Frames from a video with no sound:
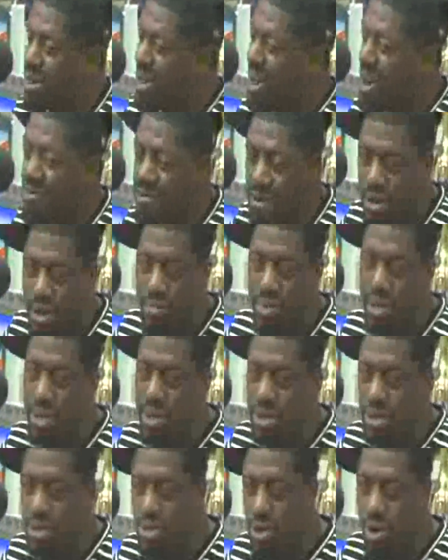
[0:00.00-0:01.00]
because every
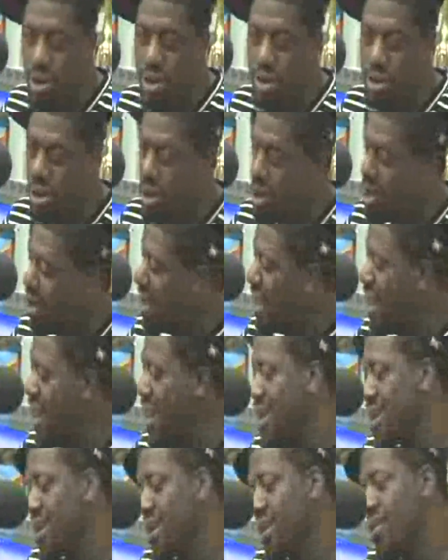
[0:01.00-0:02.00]
comedian is on it. And I
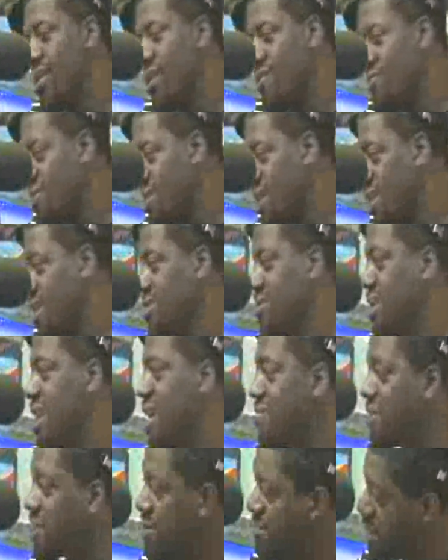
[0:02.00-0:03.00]
hate getting off stage and
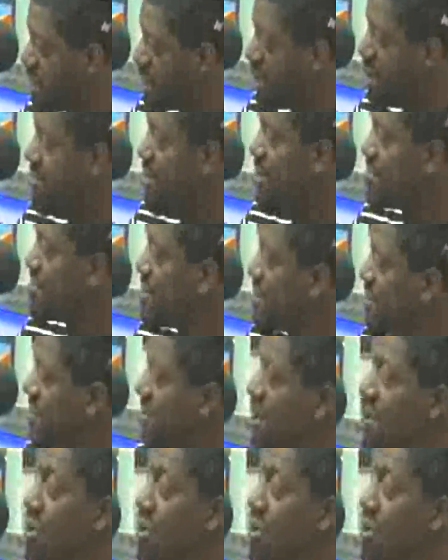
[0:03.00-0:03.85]
have a comedian come up to you,